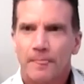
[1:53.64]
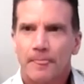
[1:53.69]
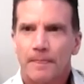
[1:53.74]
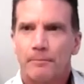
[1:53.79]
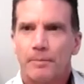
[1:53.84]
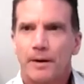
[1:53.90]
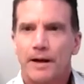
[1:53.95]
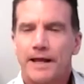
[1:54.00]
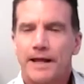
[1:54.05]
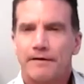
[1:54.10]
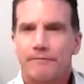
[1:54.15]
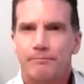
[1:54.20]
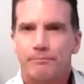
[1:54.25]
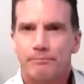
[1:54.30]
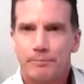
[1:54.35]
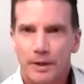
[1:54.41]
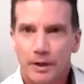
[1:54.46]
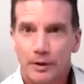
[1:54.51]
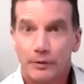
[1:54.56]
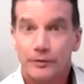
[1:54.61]
but have
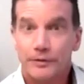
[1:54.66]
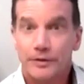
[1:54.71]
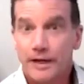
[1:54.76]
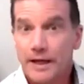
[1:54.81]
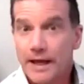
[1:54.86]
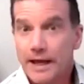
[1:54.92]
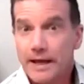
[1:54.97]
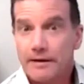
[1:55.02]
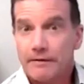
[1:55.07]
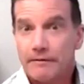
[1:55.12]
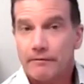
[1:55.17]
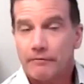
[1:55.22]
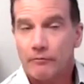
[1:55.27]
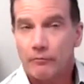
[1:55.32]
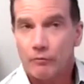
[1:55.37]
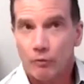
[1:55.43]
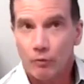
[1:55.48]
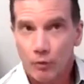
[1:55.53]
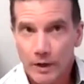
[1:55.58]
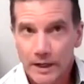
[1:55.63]
built a
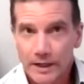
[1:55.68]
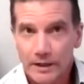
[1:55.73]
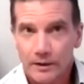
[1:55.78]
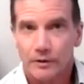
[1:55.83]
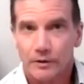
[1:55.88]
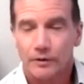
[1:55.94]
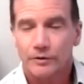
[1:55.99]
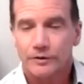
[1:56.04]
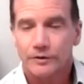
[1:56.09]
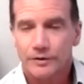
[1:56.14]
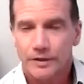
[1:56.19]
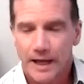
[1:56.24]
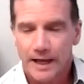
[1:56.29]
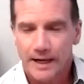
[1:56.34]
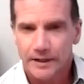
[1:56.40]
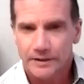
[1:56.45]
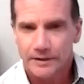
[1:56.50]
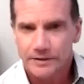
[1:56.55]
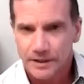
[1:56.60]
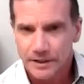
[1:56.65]
real
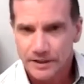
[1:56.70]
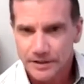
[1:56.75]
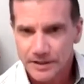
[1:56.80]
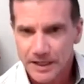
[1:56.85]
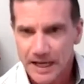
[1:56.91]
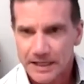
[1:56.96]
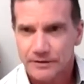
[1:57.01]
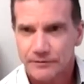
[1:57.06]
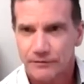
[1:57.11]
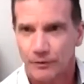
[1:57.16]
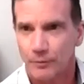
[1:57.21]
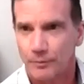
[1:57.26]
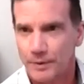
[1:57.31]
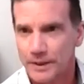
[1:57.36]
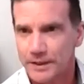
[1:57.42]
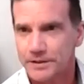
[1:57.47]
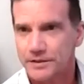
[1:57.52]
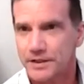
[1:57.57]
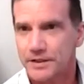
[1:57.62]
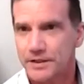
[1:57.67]
and a successful
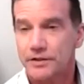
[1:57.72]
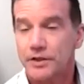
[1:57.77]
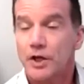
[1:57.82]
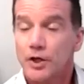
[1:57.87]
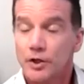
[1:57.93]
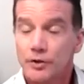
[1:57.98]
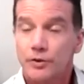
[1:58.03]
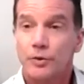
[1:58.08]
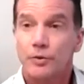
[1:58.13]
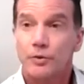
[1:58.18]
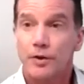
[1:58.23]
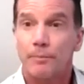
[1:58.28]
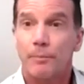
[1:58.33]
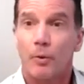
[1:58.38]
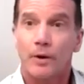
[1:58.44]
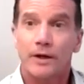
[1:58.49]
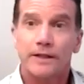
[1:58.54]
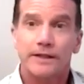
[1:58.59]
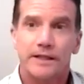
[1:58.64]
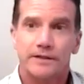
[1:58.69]
business to the
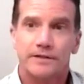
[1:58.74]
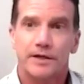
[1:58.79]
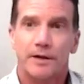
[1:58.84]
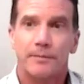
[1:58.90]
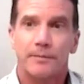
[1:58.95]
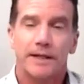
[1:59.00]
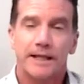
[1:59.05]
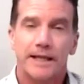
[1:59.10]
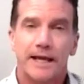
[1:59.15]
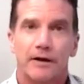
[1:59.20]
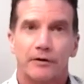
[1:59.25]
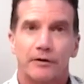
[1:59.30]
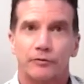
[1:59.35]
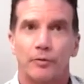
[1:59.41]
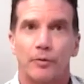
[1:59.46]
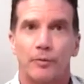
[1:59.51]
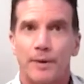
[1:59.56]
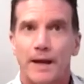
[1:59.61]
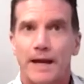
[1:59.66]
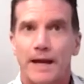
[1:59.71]
point that somebody else
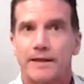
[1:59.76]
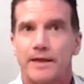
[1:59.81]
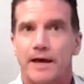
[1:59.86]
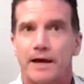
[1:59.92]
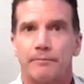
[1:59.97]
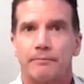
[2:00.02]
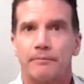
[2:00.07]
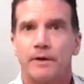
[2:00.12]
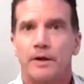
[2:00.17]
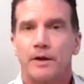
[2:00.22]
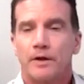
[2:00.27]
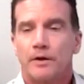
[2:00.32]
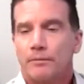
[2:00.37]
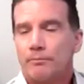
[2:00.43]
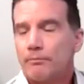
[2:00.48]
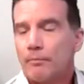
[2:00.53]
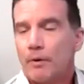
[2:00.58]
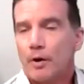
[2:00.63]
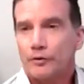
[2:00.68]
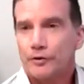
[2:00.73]
will pay them
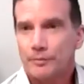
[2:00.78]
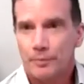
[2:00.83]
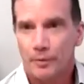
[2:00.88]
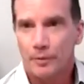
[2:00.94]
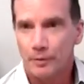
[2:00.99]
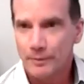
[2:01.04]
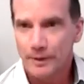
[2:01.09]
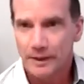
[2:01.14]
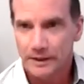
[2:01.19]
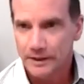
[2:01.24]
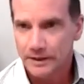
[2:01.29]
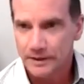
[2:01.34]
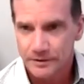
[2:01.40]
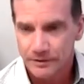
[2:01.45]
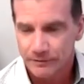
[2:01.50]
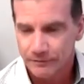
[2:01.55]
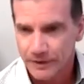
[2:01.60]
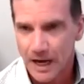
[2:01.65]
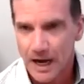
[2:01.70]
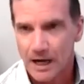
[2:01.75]
multiple millions
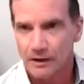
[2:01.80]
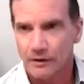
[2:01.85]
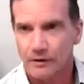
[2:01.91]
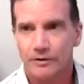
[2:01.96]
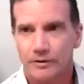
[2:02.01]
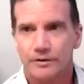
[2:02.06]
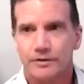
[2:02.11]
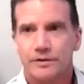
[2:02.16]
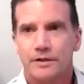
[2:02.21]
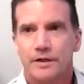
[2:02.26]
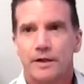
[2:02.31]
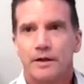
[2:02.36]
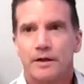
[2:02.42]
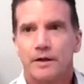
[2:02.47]
of dollars